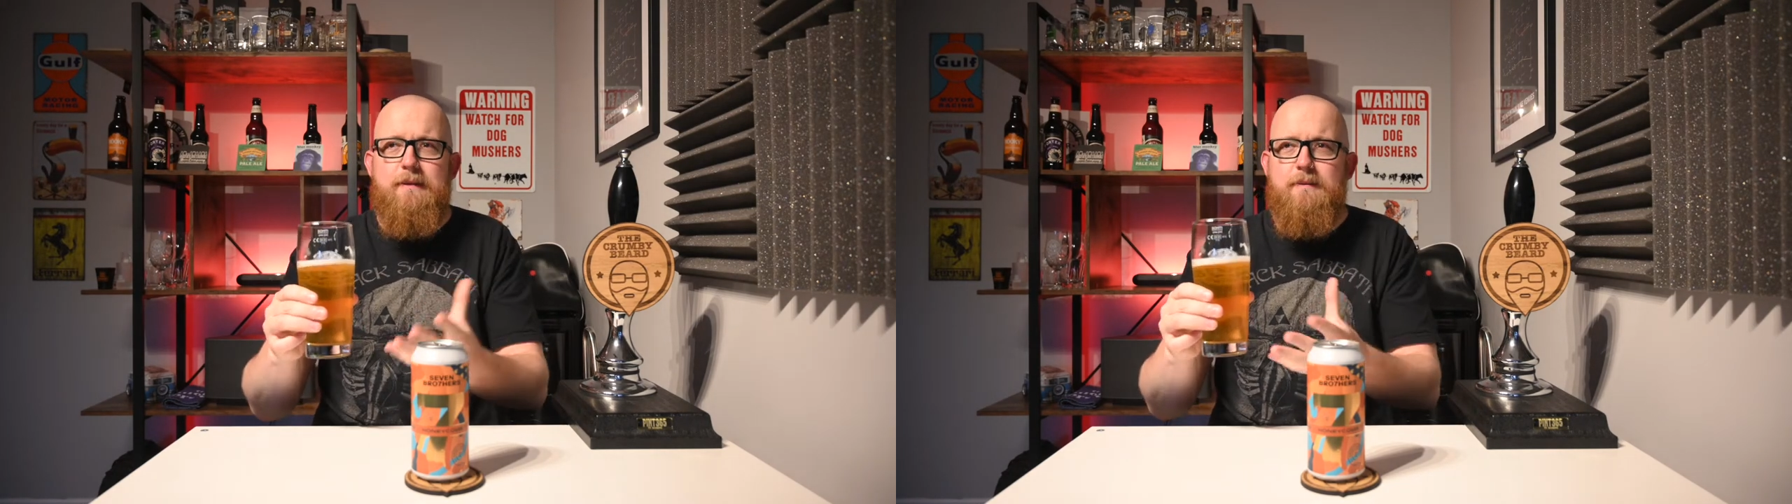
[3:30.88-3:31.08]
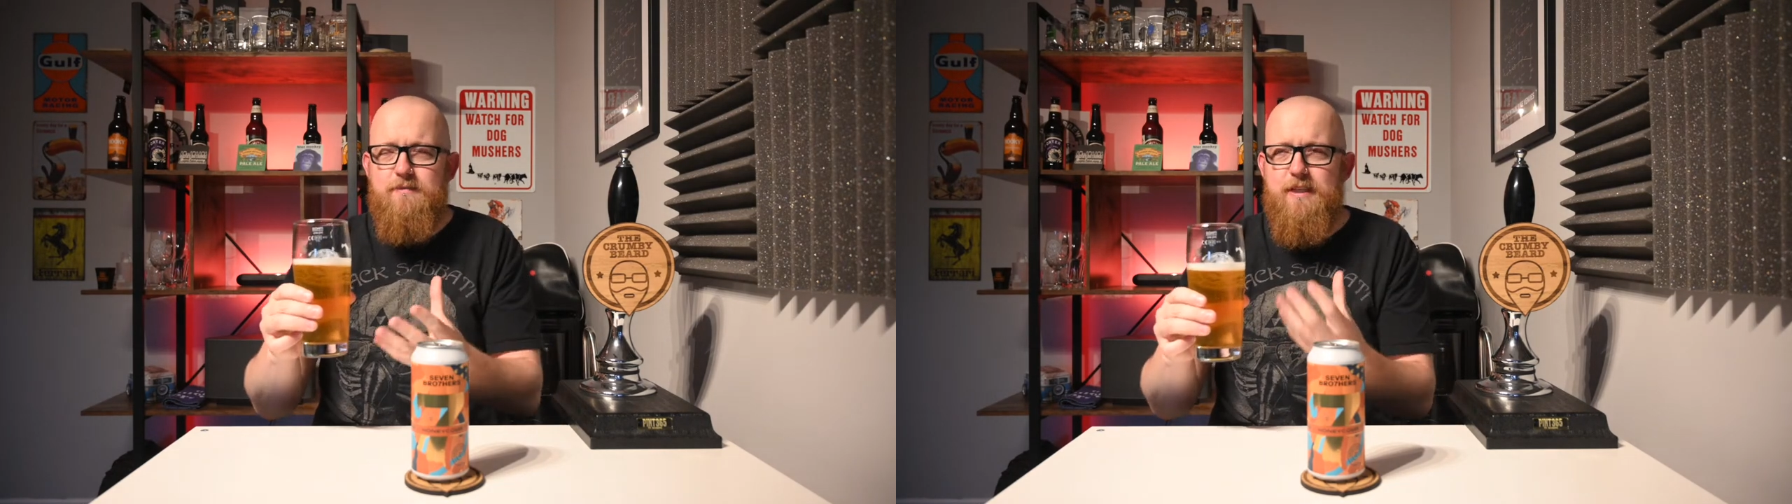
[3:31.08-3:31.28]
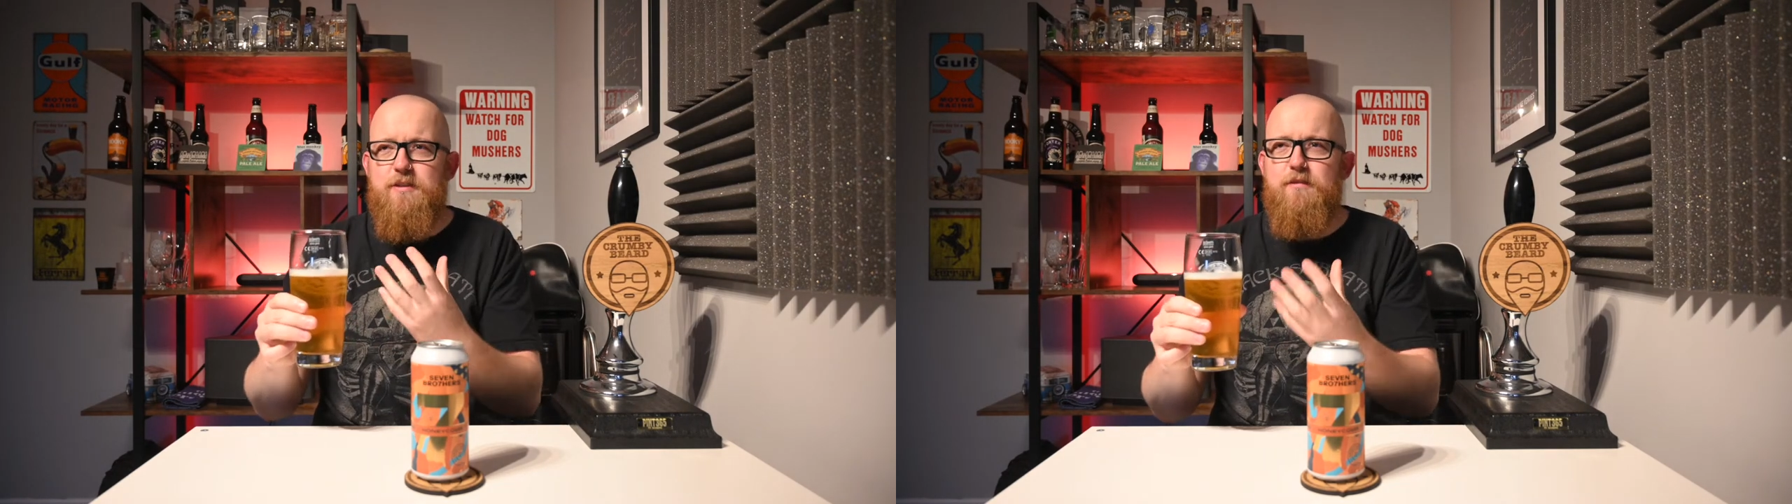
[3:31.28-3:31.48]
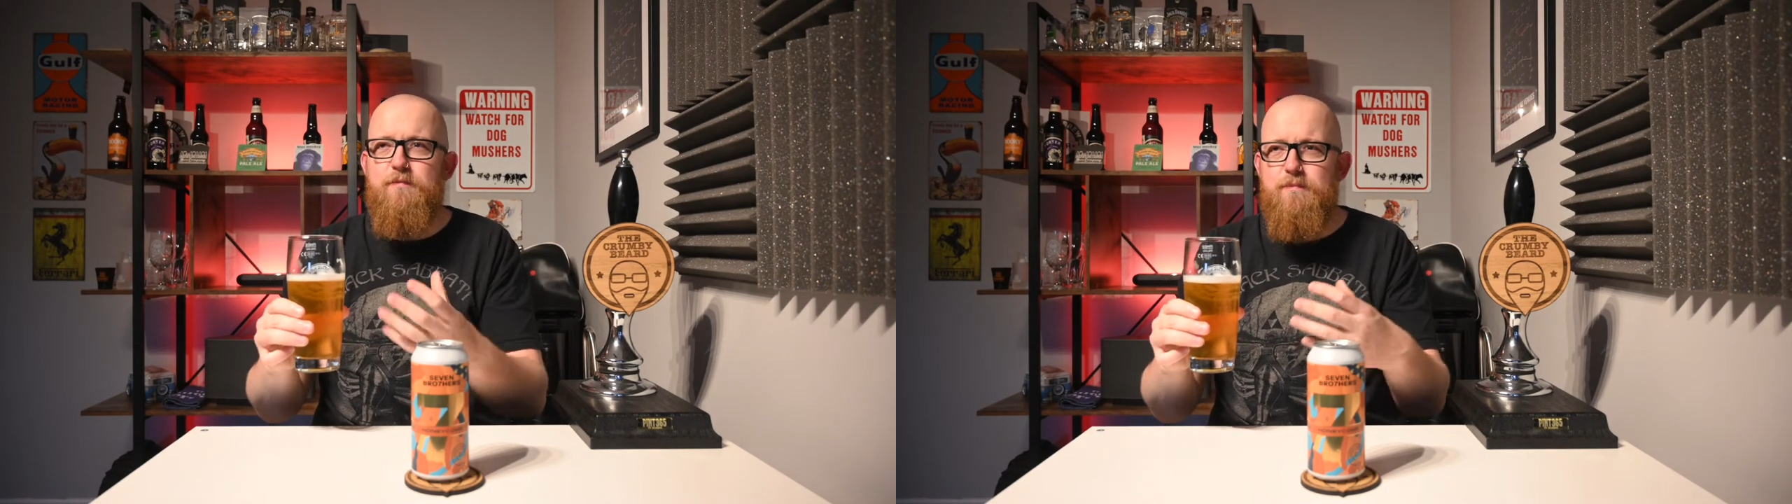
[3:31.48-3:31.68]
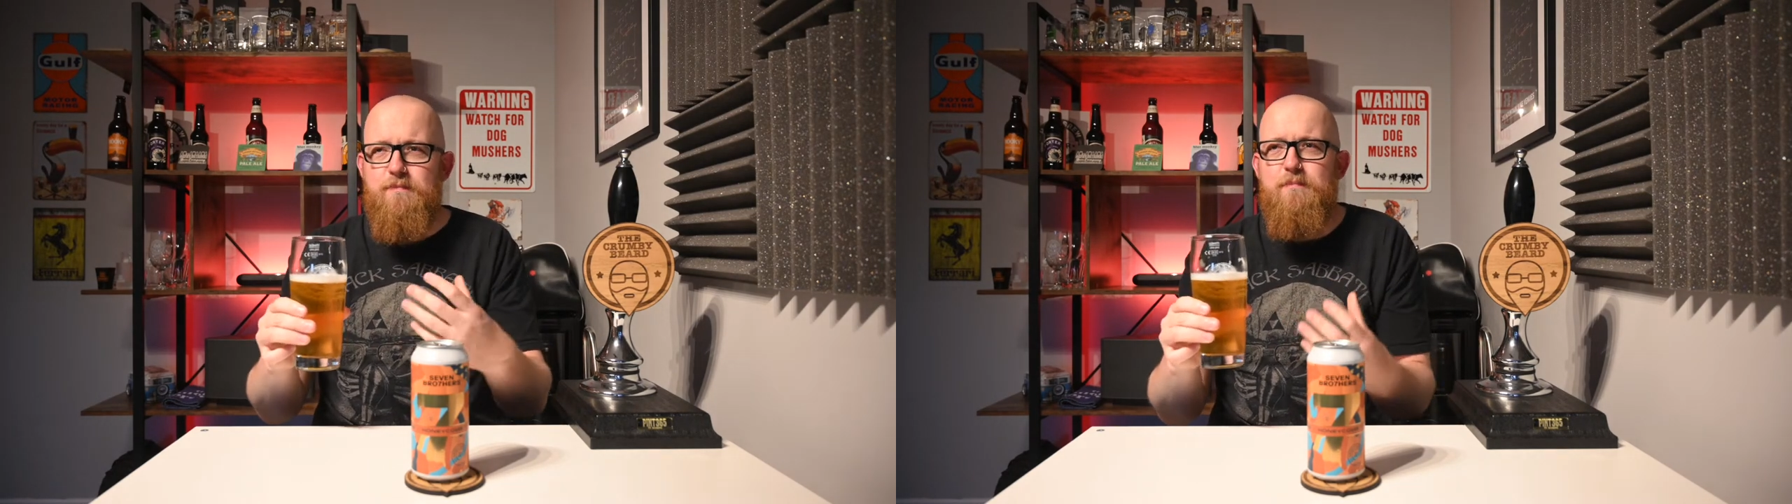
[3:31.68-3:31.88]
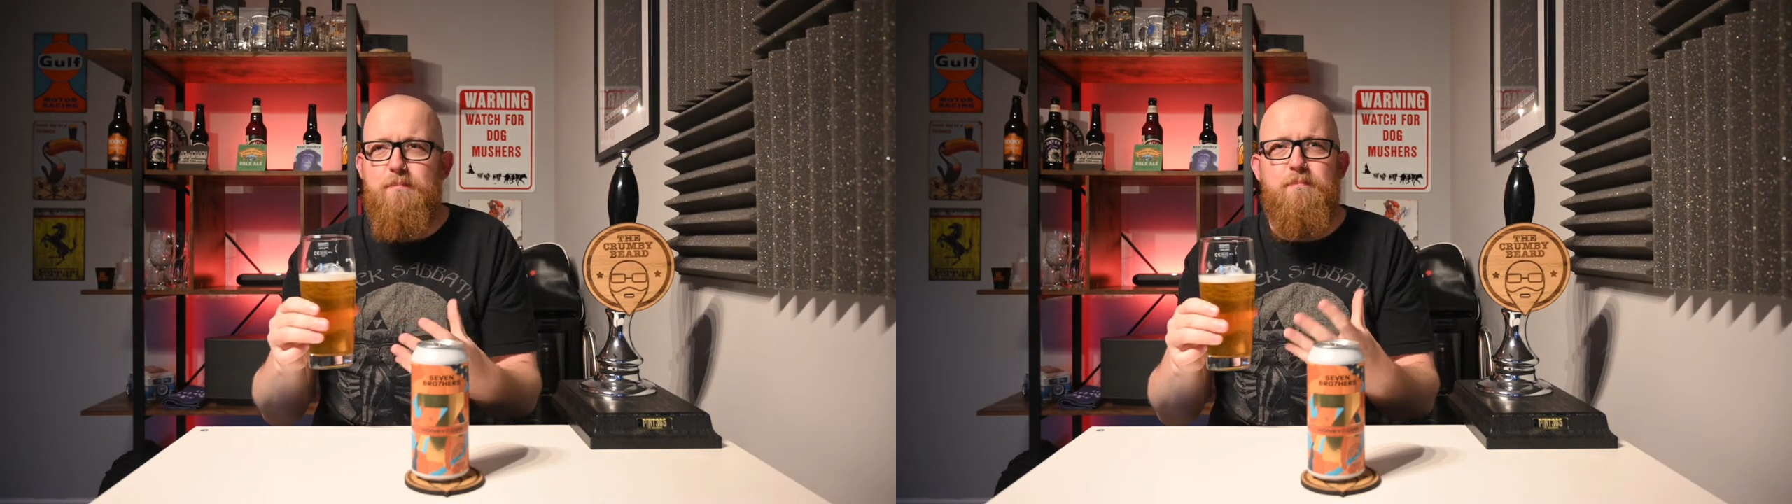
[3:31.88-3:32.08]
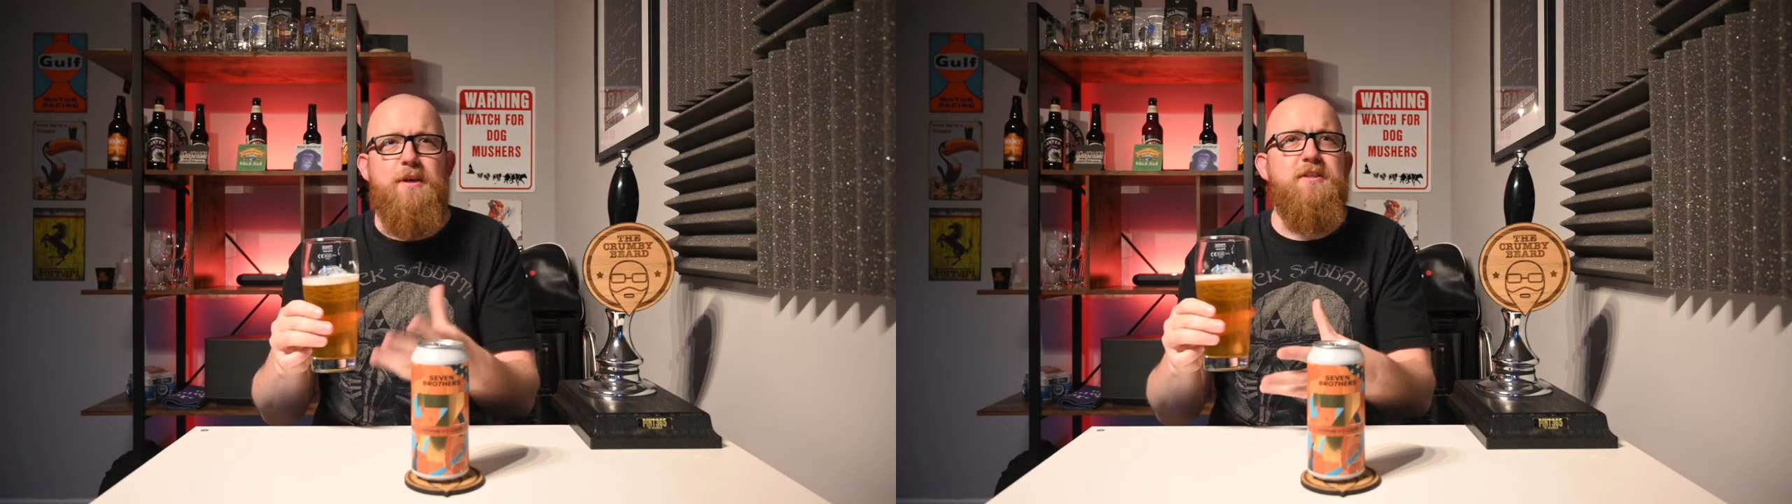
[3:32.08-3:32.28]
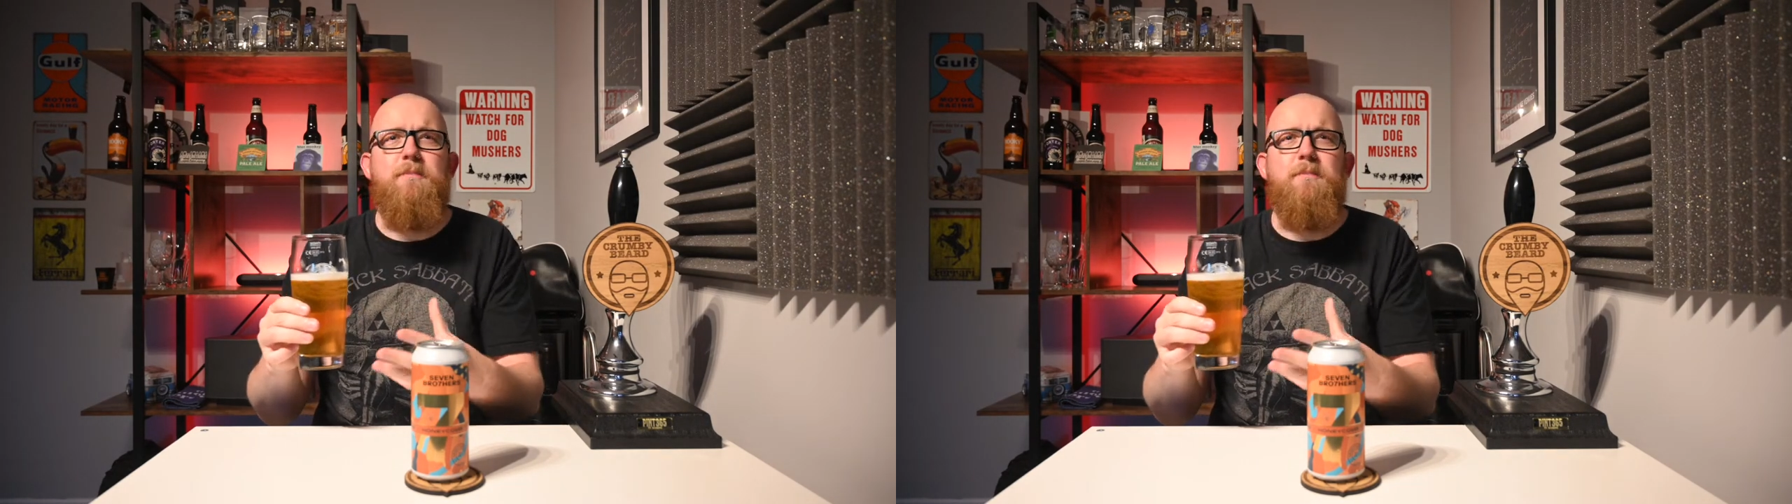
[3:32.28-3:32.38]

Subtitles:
sense of bitter